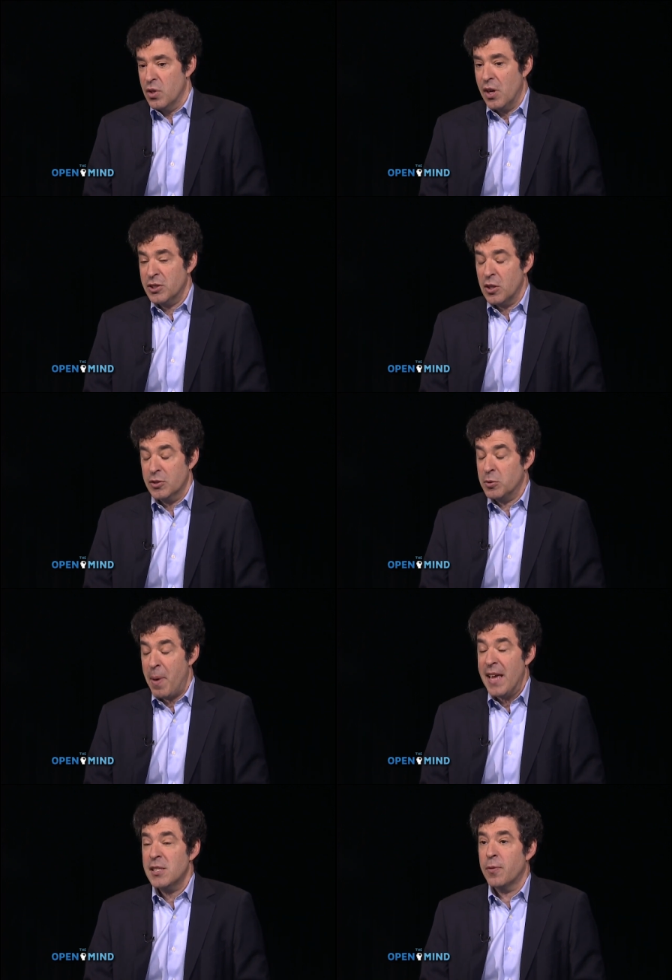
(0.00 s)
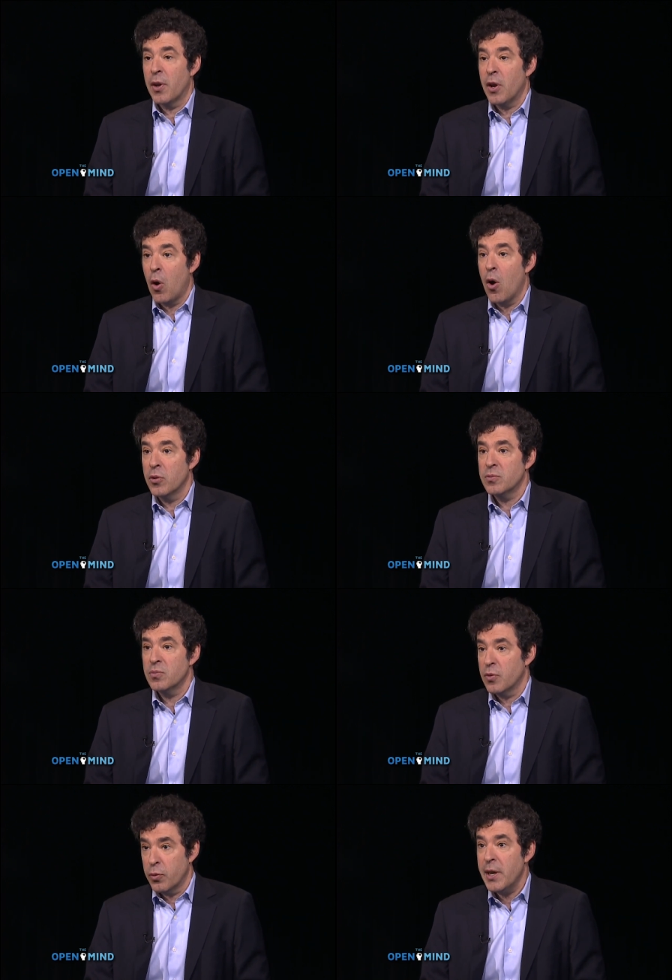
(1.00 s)
a, a space for their own
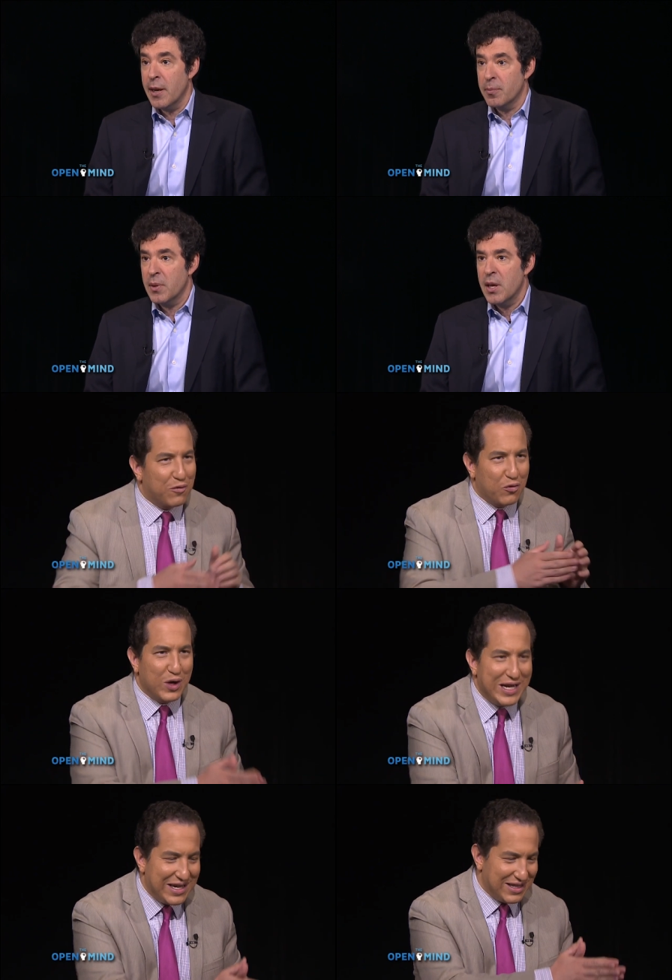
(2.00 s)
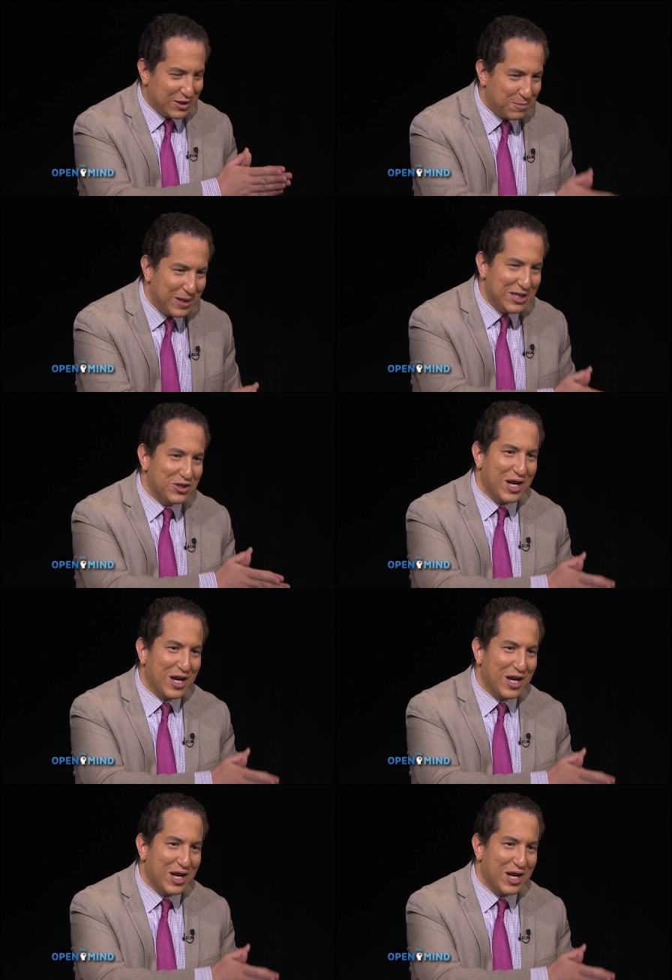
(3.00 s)
freedom. Free speech